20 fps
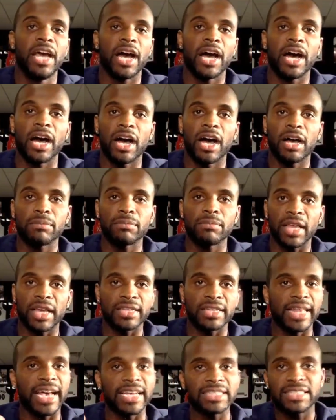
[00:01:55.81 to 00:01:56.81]

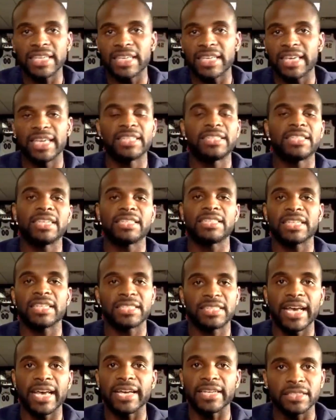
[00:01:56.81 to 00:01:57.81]
that's the key to
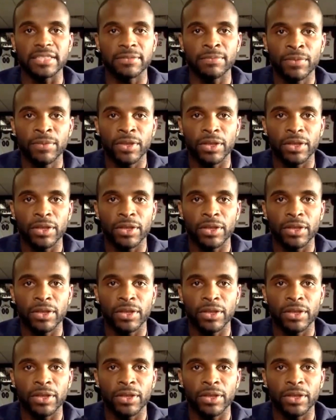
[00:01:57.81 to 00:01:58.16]
success.